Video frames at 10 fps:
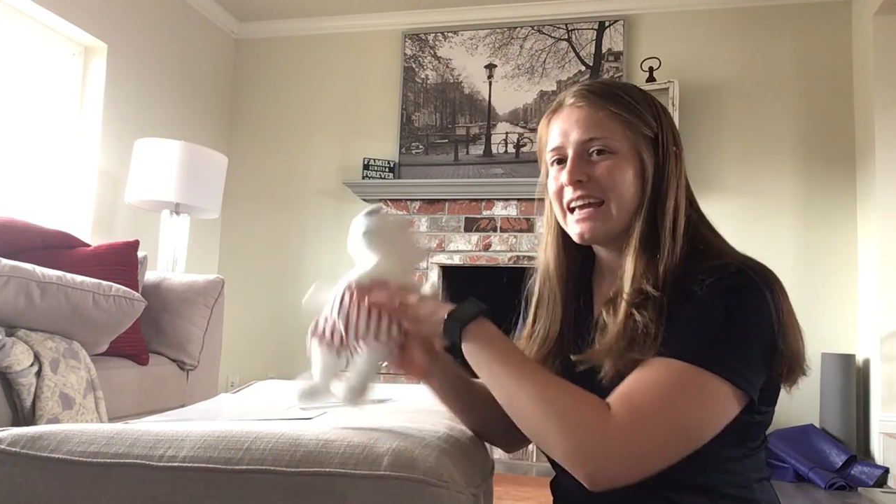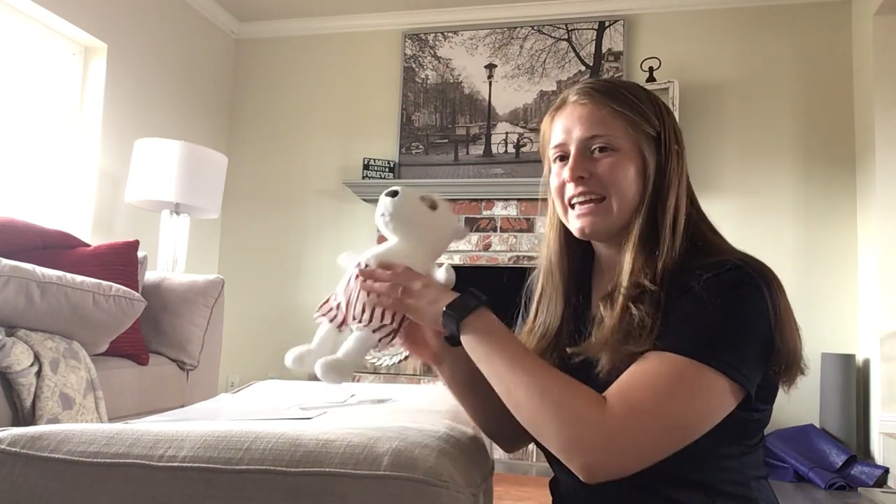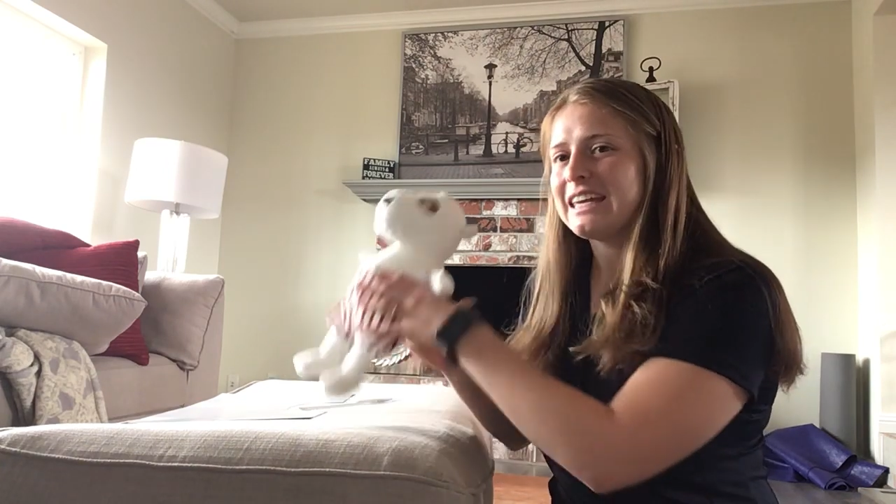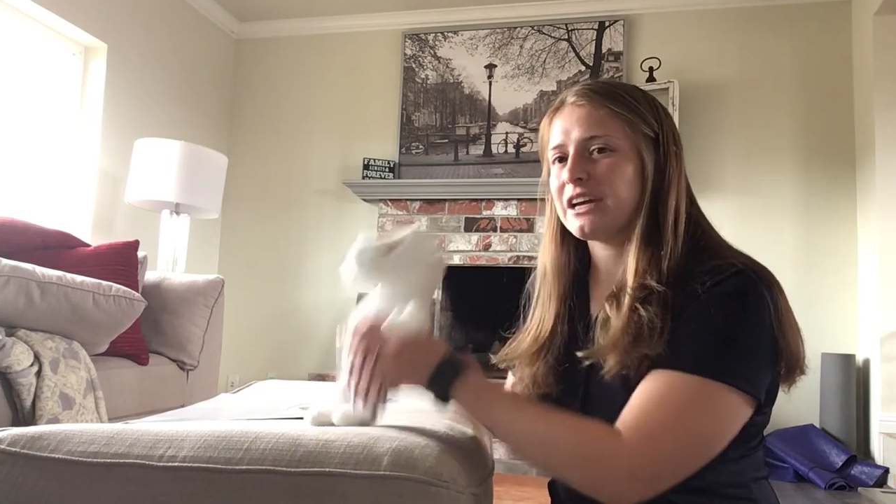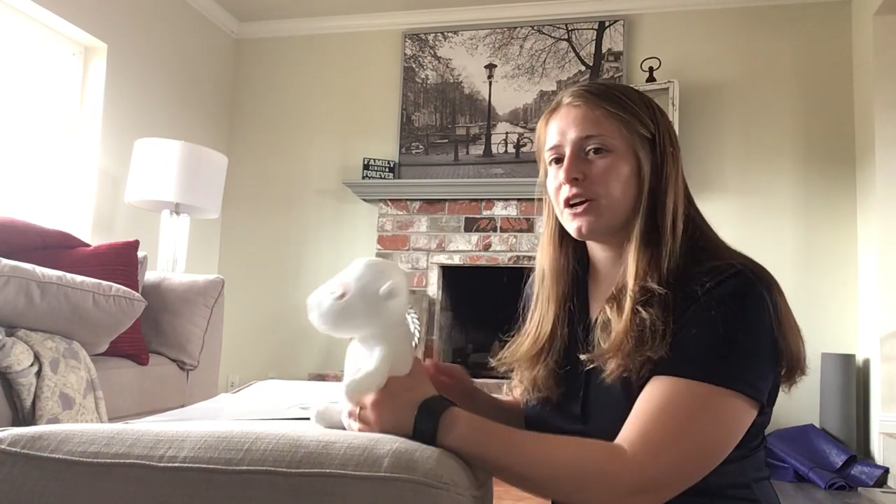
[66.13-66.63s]

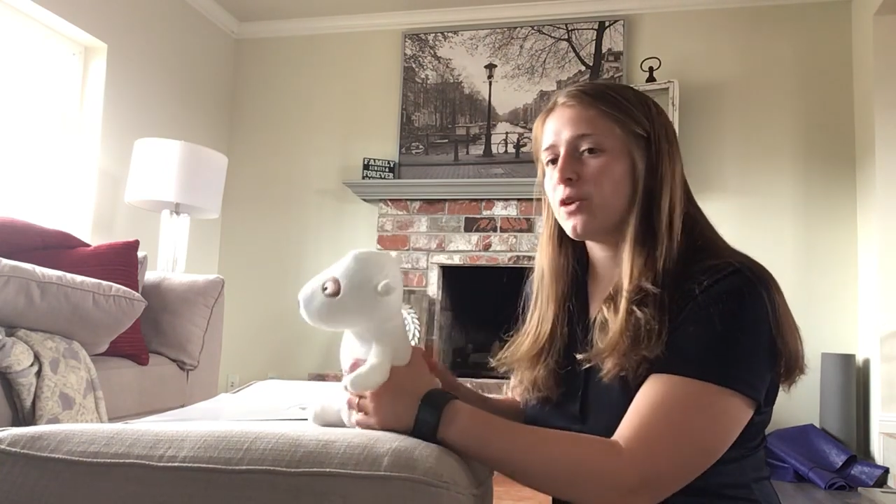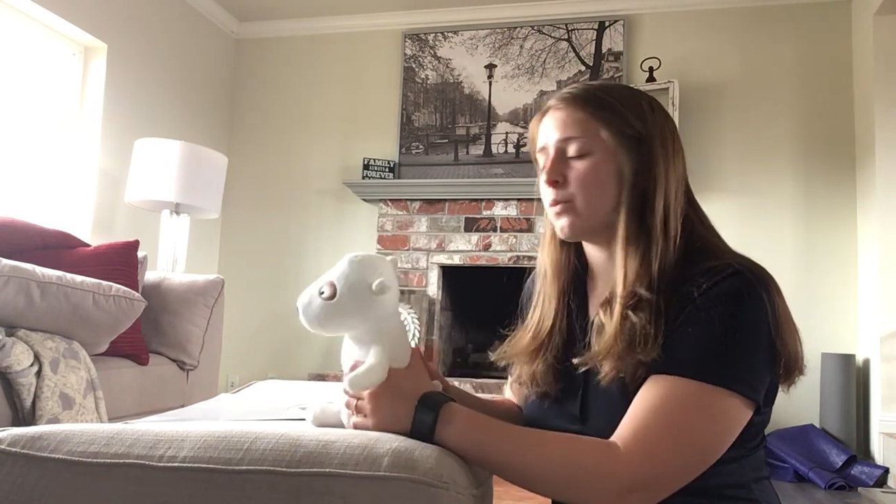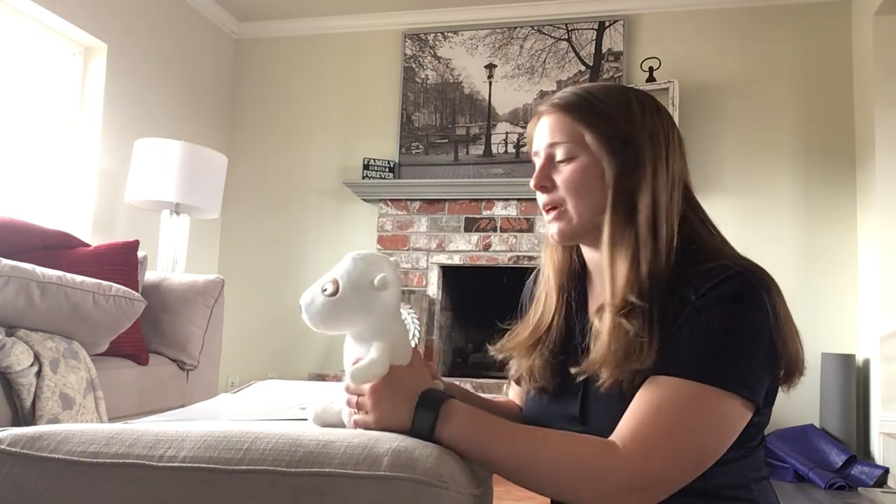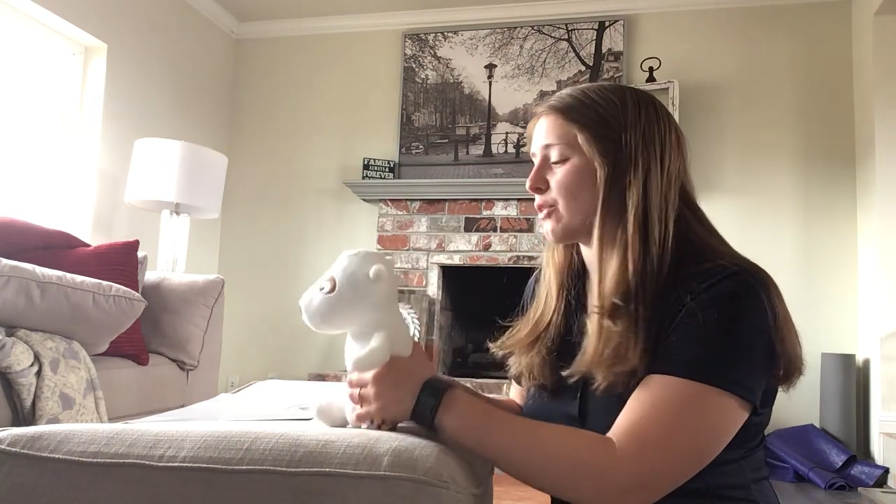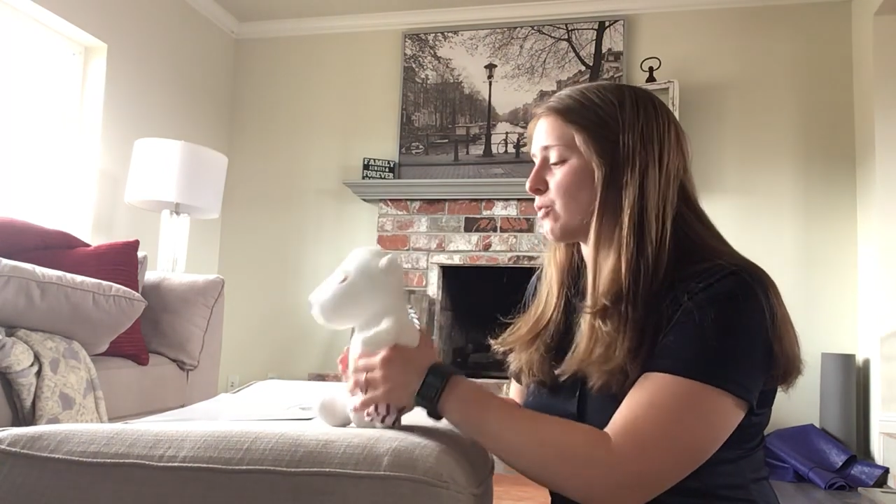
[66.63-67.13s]
here
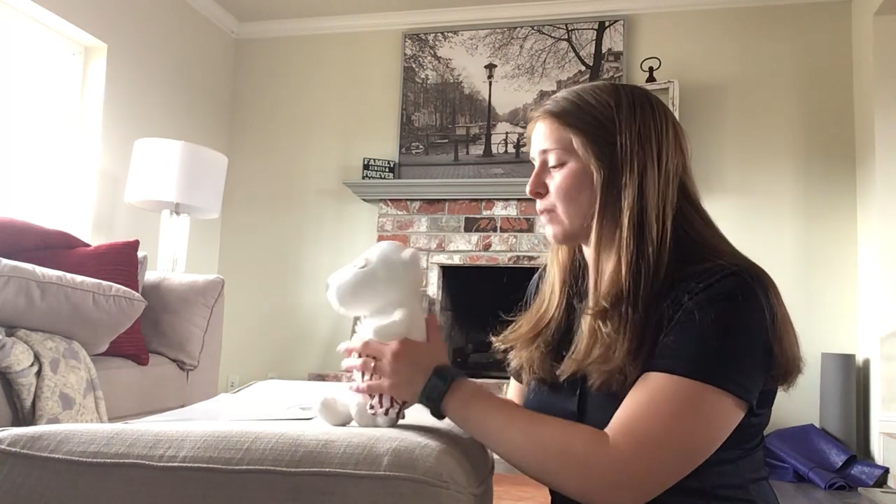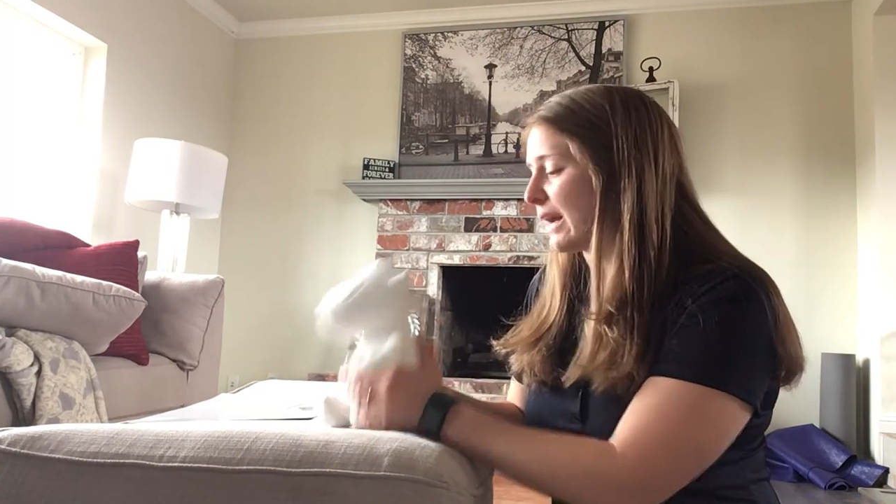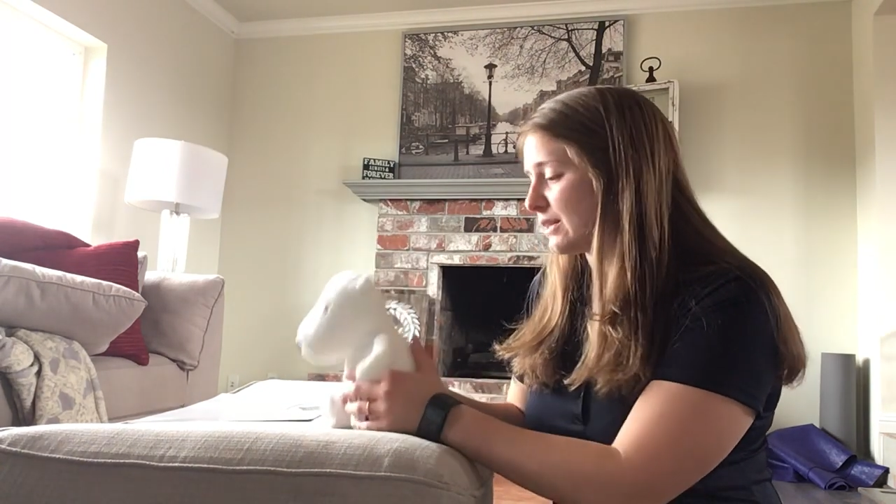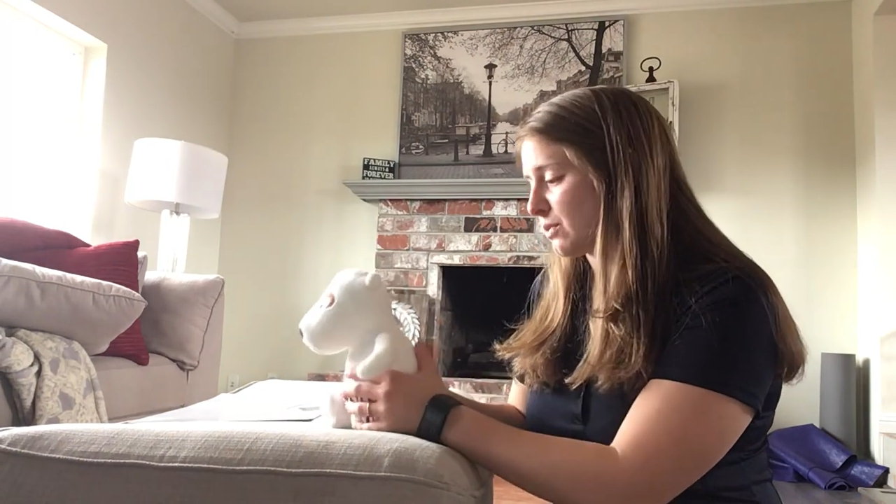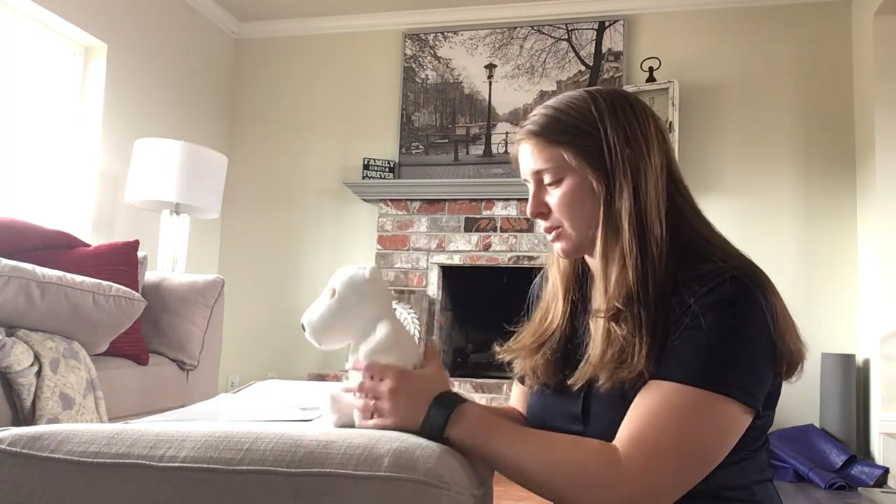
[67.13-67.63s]
with
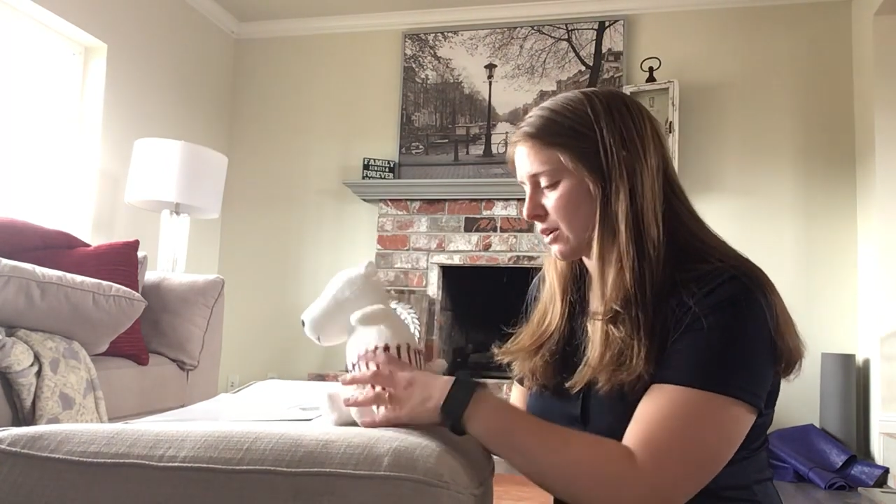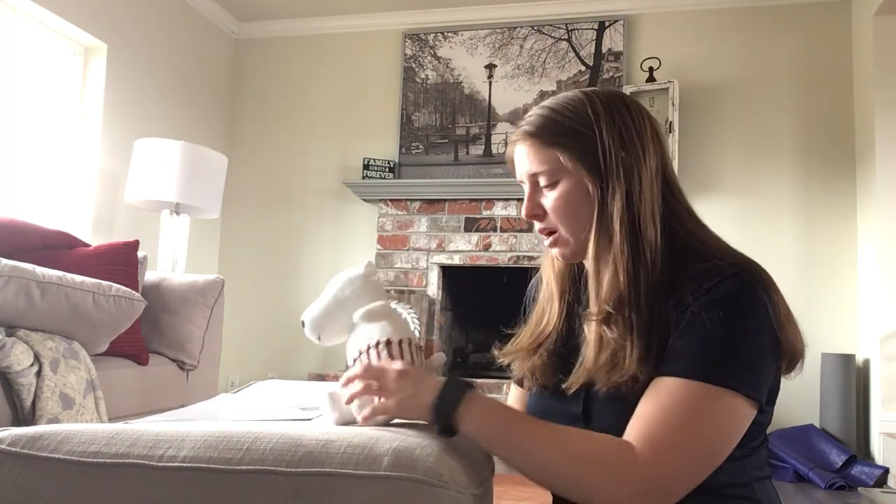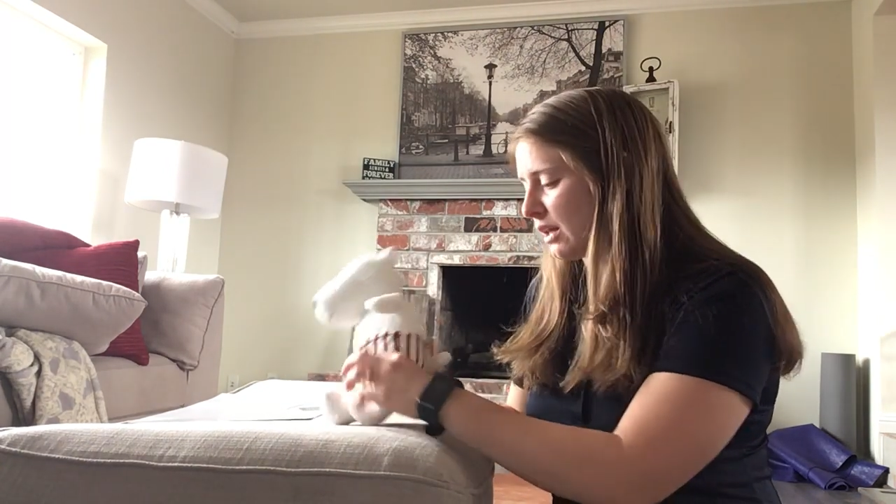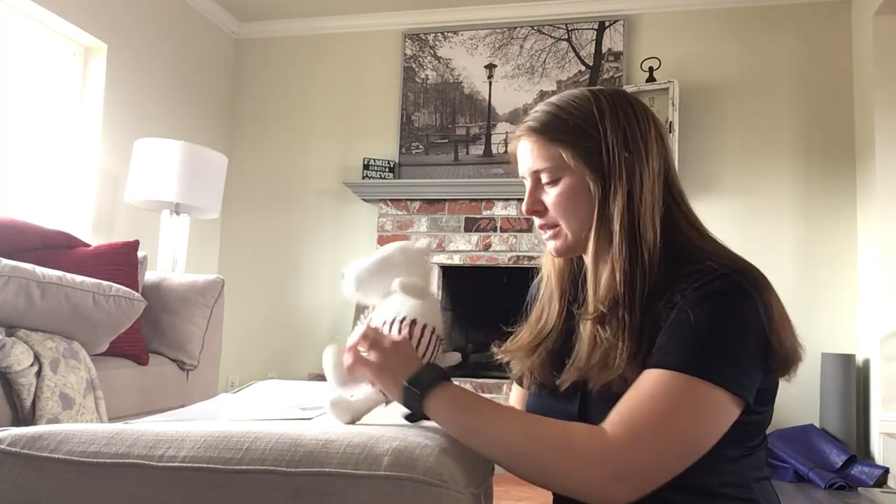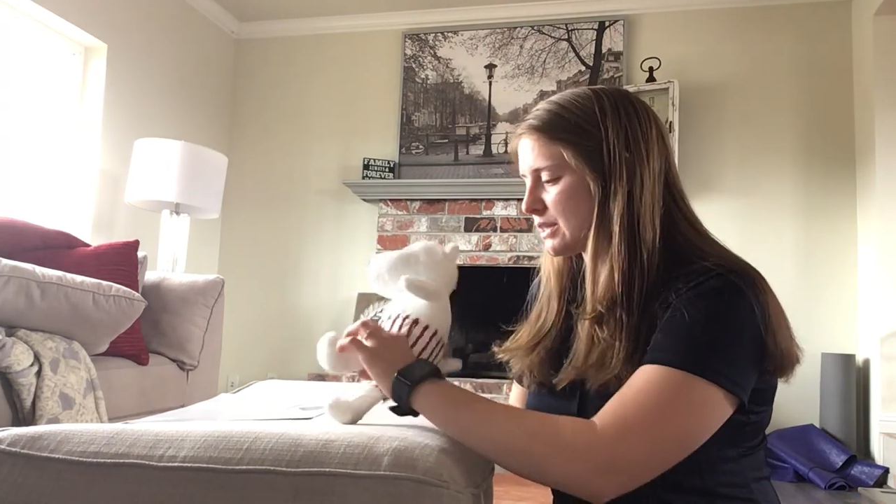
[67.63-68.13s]
right
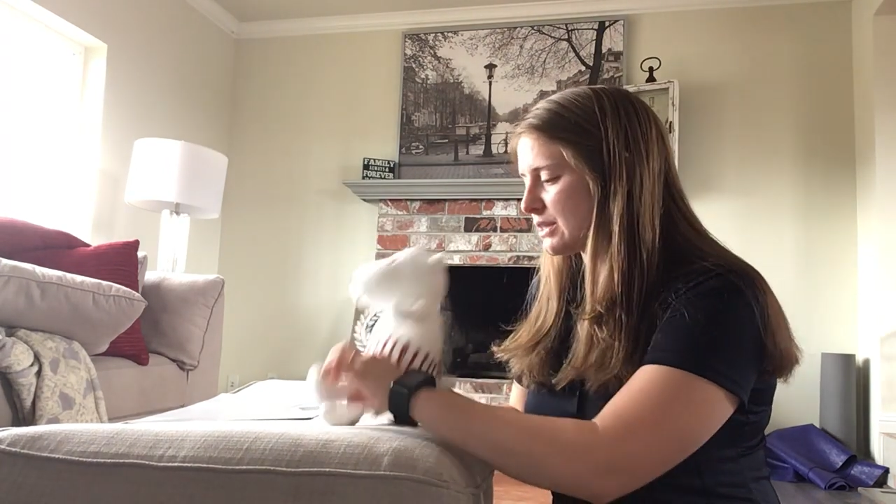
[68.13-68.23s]
torticollis.